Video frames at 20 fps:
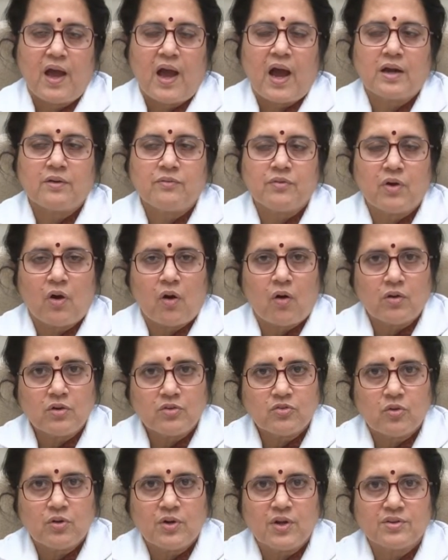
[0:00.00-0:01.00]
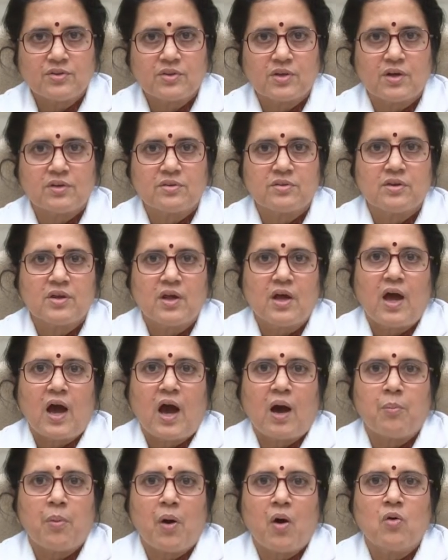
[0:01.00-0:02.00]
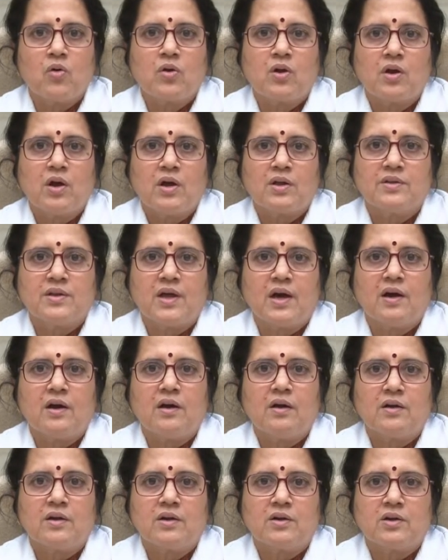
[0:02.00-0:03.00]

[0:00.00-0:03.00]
And we also discuss about the